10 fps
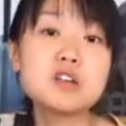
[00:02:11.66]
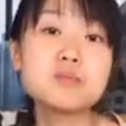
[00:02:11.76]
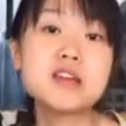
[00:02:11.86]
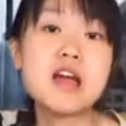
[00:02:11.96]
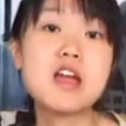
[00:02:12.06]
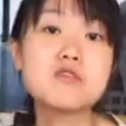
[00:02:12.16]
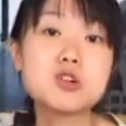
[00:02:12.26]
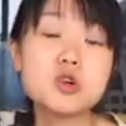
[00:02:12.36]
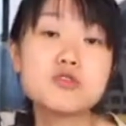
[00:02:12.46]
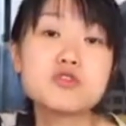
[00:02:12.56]

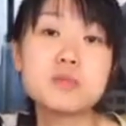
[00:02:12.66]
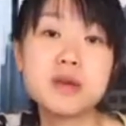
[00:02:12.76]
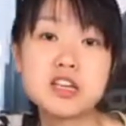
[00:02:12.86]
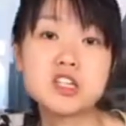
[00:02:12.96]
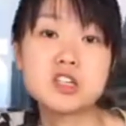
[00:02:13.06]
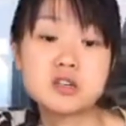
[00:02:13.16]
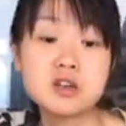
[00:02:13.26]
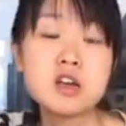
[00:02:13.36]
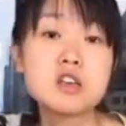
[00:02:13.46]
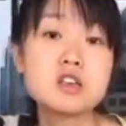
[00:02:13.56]
behavioral information,
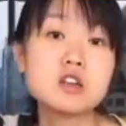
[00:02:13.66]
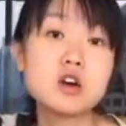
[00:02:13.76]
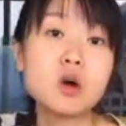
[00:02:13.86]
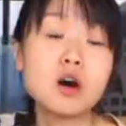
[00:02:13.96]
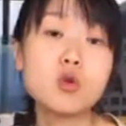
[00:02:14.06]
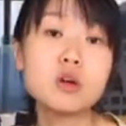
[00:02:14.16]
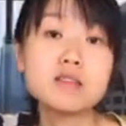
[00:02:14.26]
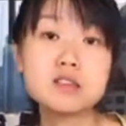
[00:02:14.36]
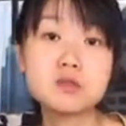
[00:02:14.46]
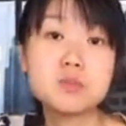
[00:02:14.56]
on what
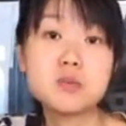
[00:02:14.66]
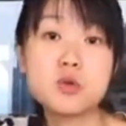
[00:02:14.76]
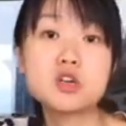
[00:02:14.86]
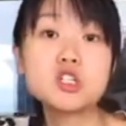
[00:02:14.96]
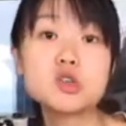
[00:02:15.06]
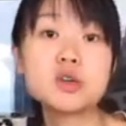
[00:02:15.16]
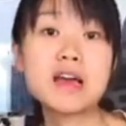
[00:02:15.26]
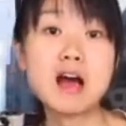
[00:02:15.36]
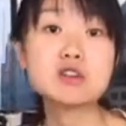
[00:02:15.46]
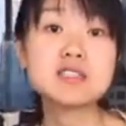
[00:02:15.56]
these people are doing
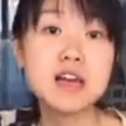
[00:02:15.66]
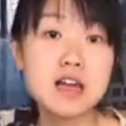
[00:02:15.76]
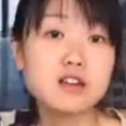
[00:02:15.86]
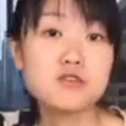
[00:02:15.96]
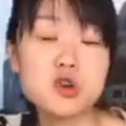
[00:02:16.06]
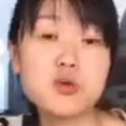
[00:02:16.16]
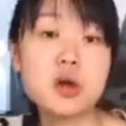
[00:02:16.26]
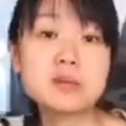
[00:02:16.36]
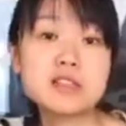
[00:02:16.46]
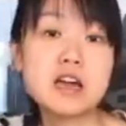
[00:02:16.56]
outside of your
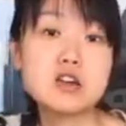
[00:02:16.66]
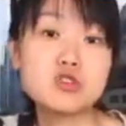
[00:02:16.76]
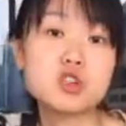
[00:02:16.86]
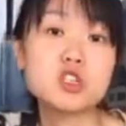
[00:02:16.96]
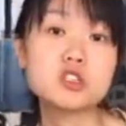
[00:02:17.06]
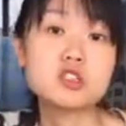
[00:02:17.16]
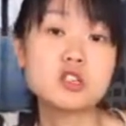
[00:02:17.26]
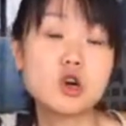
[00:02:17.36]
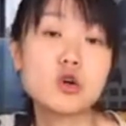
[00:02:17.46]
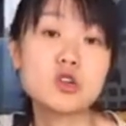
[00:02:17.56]
website, you're just
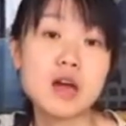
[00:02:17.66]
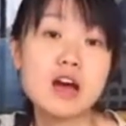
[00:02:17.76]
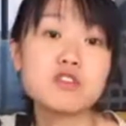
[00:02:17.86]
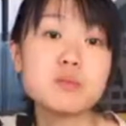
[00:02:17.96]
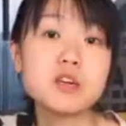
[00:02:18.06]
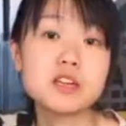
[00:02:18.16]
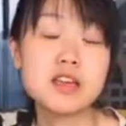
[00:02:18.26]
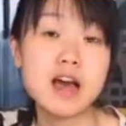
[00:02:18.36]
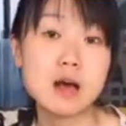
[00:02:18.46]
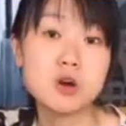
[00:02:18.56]
going to have a big
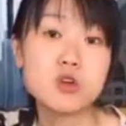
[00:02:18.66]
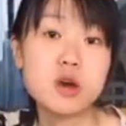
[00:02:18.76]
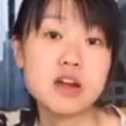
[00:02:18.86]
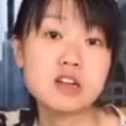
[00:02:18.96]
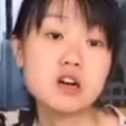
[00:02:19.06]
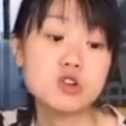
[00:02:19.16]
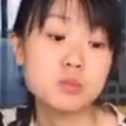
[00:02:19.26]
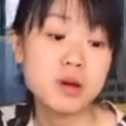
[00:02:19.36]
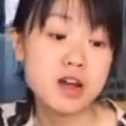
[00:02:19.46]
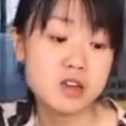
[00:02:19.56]
gap, right, on your
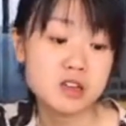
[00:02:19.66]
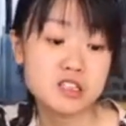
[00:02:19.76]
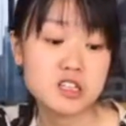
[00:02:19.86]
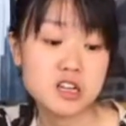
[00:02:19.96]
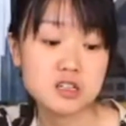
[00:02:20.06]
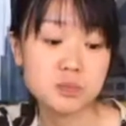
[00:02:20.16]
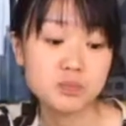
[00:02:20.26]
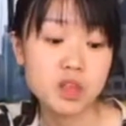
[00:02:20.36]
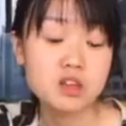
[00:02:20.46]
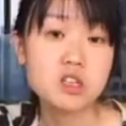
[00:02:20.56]
buying intent.
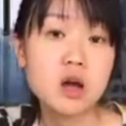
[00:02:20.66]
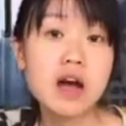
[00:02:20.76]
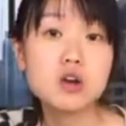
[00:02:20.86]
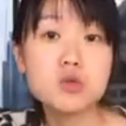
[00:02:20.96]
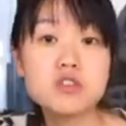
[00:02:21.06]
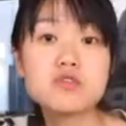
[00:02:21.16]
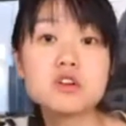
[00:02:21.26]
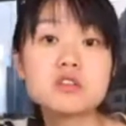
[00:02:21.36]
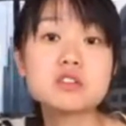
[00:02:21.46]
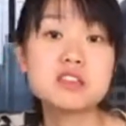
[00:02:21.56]
So how do we fill
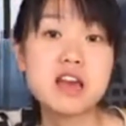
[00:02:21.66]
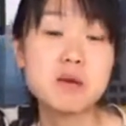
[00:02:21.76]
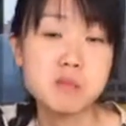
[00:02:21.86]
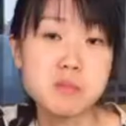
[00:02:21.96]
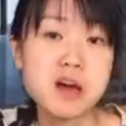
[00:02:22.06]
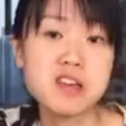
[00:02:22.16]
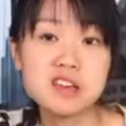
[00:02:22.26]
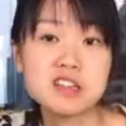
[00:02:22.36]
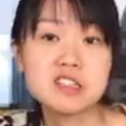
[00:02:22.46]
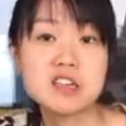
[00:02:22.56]
this gap on buying
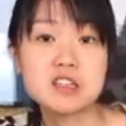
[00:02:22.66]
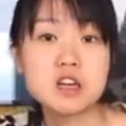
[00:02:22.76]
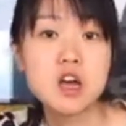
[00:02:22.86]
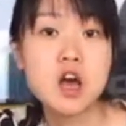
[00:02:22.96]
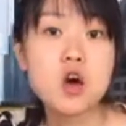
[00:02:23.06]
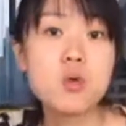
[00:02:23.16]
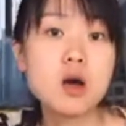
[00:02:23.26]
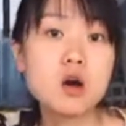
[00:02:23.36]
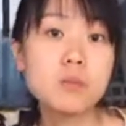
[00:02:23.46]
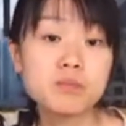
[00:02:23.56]
intent?
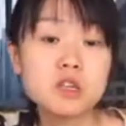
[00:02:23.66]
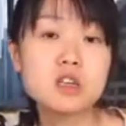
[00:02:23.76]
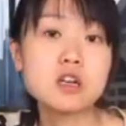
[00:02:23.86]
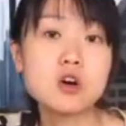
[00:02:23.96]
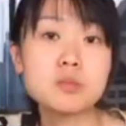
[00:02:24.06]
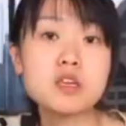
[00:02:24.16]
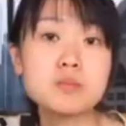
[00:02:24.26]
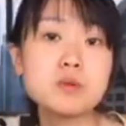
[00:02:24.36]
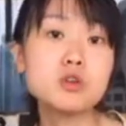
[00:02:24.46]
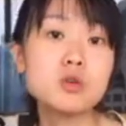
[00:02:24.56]
Well,
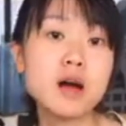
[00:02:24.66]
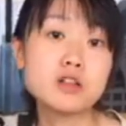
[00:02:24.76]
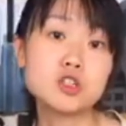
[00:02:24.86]
people,